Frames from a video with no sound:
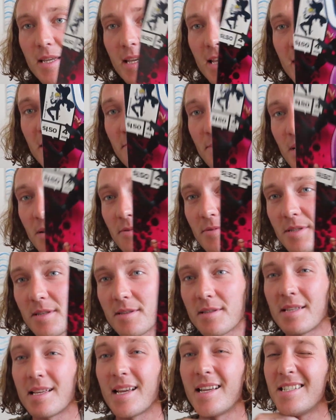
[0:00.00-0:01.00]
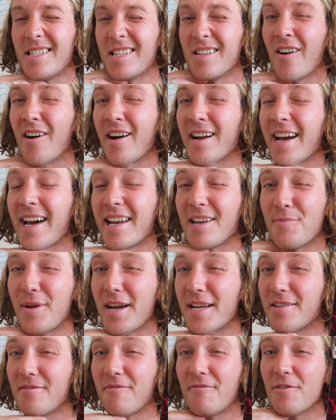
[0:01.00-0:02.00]
a kid, but it was a CGI
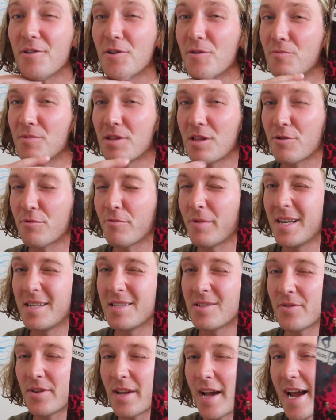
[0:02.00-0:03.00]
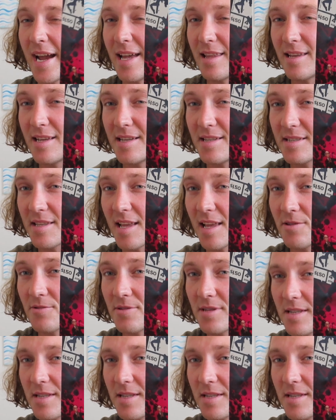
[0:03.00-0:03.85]
animated film with 3 sort of aliens that look